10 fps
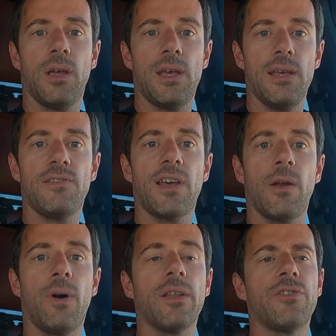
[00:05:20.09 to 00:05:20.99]
He
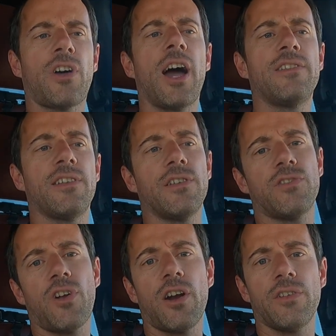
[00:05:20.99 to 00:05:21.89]
said, well, the sign's at the
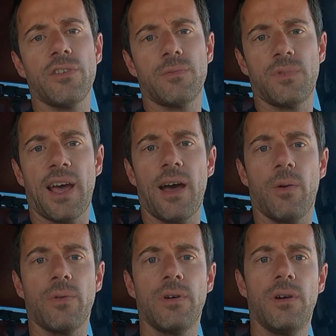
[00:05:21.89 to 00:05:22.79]
start of the
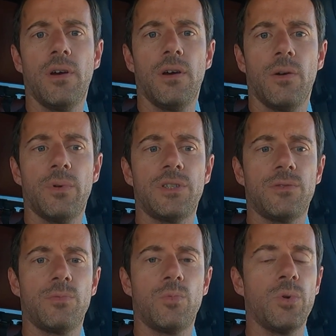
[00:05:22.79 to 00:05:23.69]
town,
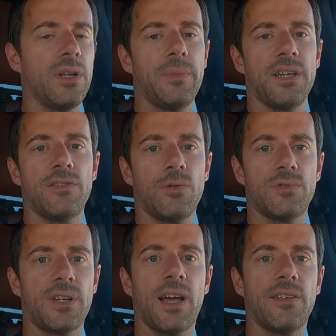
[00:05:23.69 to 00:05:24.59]
which really makes no
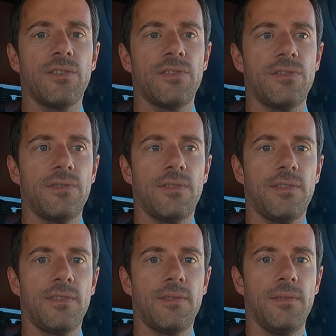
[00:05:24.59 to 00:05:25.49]
sense because
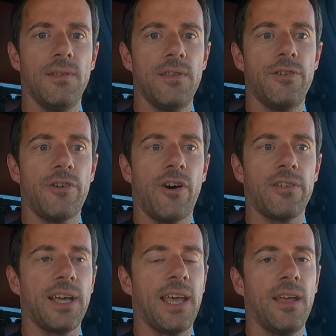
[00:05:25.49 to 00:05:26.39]
they're
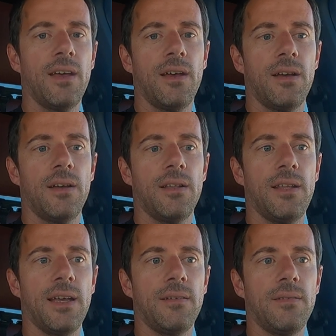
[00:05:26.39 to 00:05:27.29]
not, like,
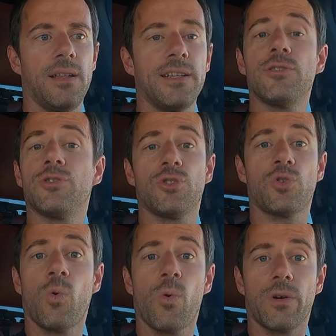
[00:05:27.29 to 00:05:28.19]
there's
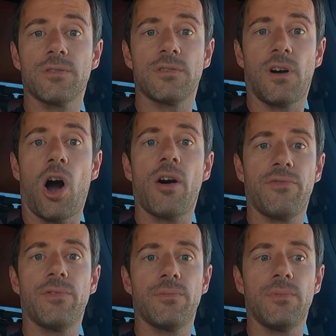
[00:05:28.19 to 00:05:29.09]
stores
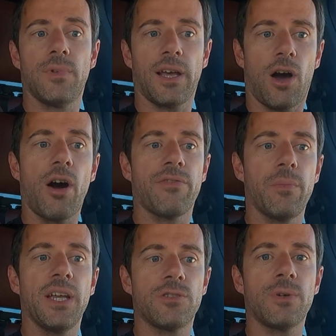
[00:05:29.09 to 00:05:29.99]
off
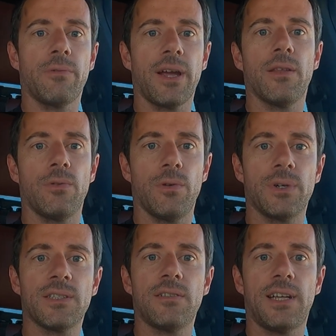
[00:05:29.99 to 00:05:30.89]
the main street, right? The
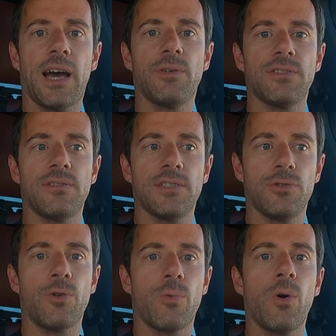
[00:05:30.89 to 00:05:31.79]
rest of the town
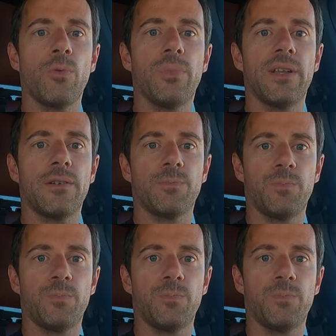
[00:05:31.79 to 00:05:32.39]
is dirt road, but